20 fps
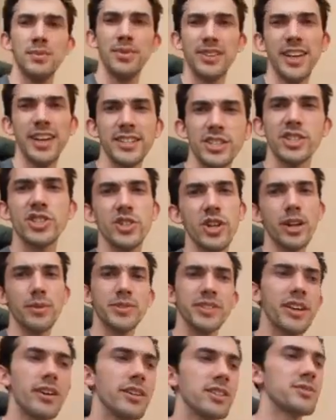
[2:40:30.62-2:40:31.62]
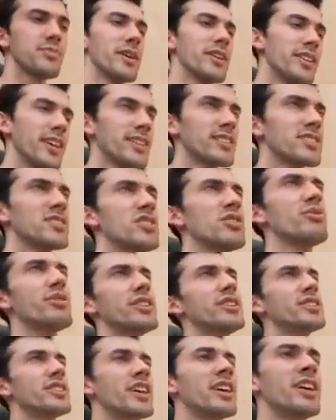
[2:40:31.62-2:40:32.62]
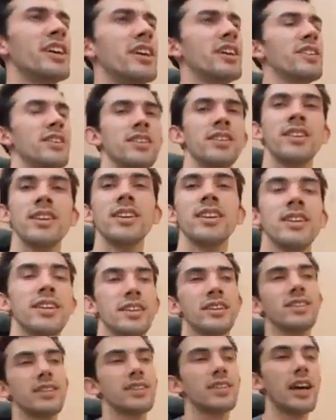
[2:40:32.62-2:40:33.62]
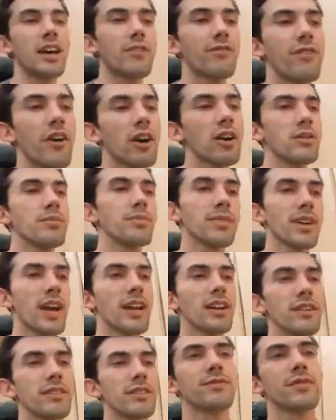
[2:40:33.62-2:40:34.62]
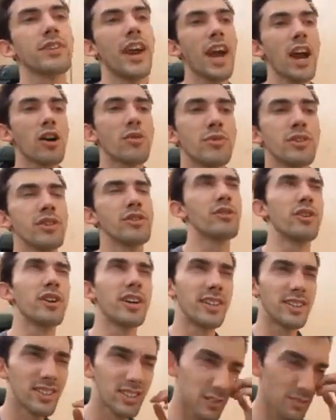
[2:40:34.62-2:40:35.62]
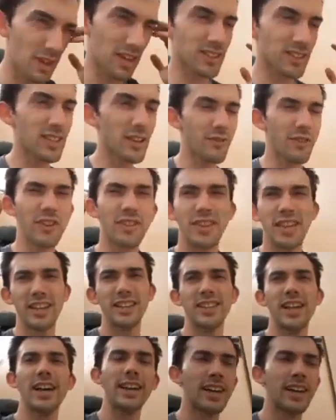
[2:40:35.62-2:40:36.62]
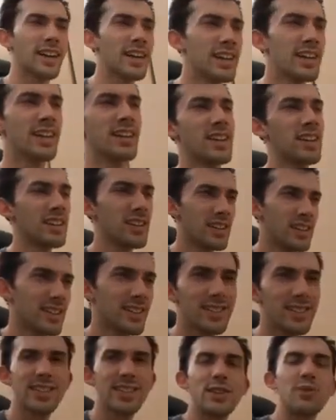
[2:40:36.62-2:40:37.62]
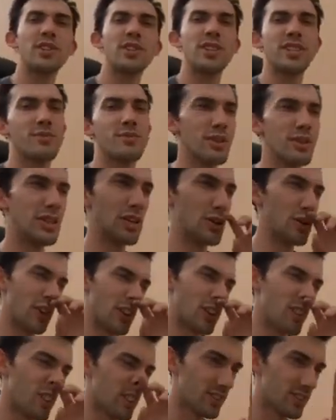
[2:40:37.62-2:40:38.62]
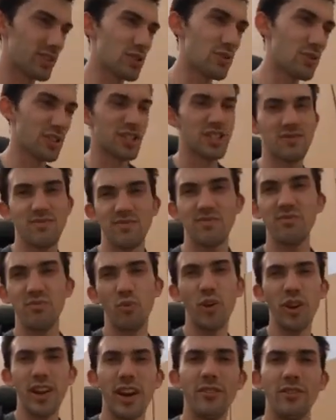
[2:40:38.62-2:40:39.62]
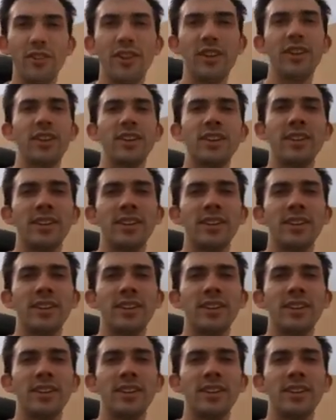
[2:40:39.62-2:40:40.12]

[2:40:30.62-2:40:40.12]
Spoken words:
But that just straight up smelled like sewage. Like farm kind of cow manure smells different than like sewage manure or sewage whatever.